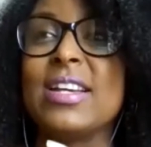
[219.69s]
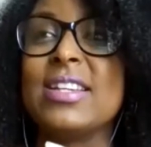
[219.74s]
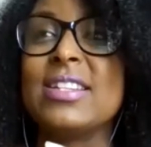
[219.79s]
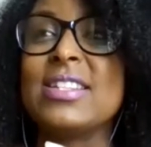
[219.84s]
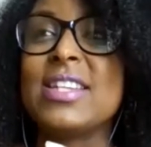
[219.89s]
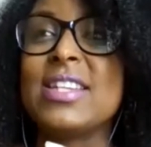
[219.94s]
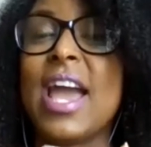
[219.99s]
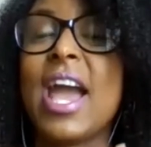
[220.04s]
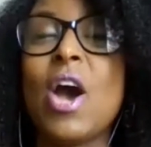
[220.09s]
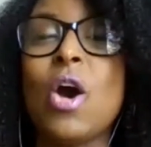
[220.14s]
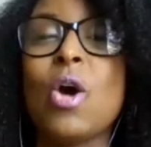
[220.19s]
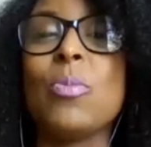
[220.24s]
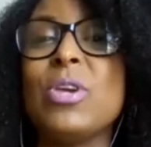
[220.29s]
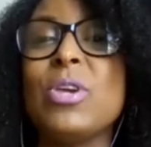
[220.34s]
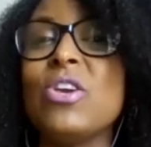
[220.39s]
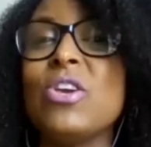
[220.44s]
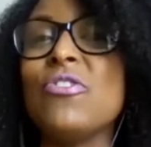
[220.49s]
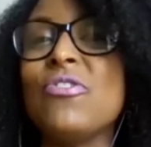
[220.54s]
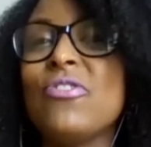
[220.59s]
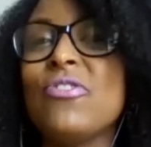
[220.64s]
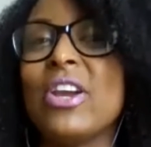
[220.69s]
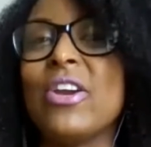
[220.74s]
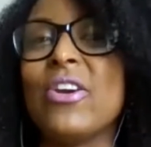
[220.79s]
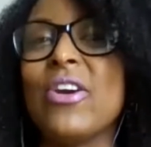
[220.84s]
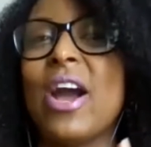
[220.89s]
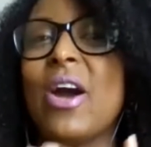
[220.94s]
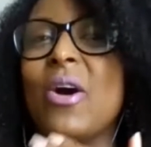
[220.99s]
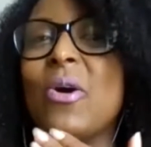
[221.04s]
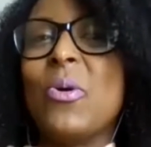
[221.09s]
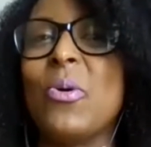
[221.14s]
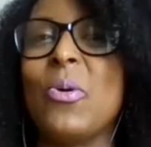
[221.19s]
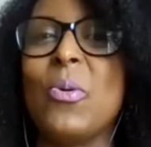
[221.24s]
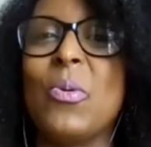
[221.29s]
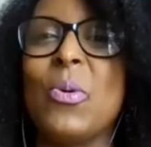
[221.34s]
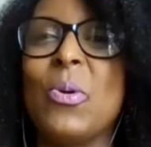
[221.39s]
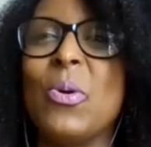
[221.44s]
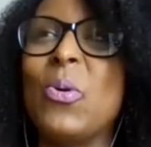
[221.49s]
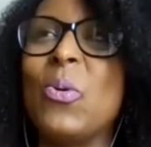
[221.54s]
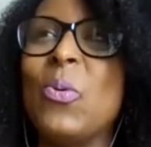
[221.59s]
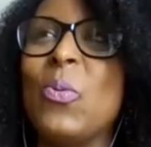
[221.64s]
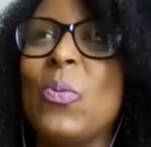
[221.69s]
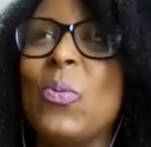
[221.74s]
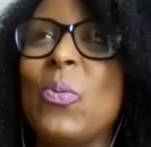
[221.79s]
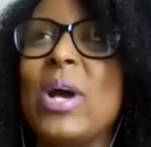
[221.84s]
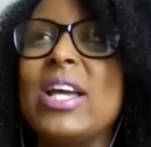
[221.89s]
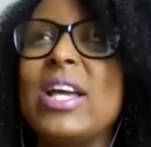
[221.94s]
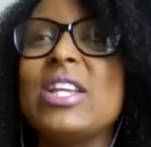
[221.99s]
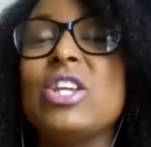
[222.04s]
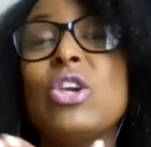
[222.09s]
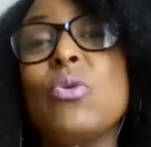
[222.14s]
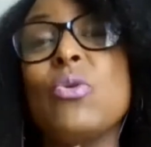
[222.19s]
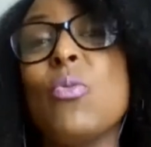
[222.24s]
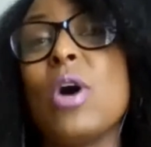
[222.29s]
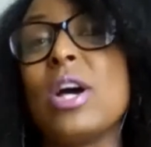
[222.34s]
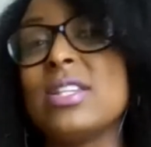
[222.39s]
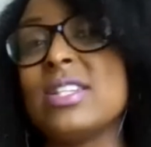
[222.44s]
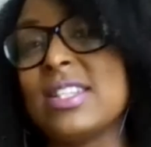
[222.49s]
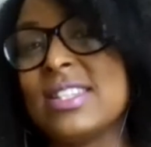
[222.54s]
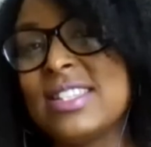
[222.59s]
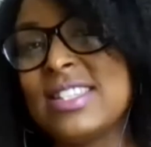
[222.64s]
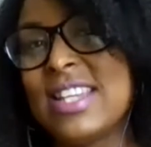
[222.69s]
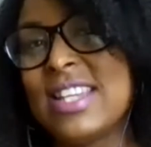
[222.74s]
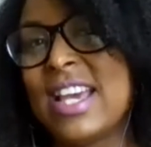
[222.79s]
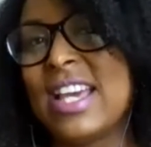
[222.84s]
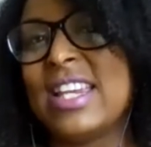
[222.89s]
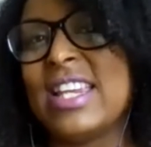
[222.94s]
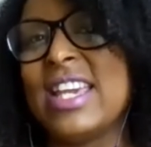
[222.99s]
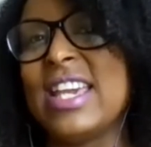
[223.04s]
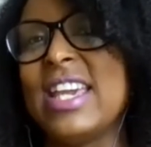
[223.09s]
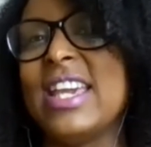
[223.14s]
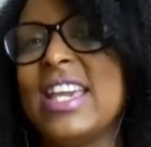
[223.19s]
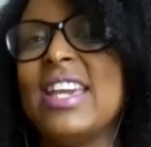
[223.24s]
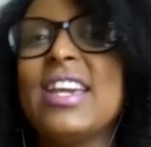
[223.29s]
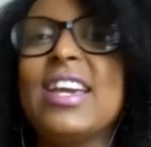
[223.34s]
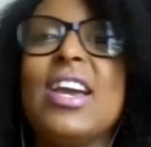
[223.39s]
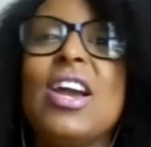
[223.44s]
to help you figure out what you want to study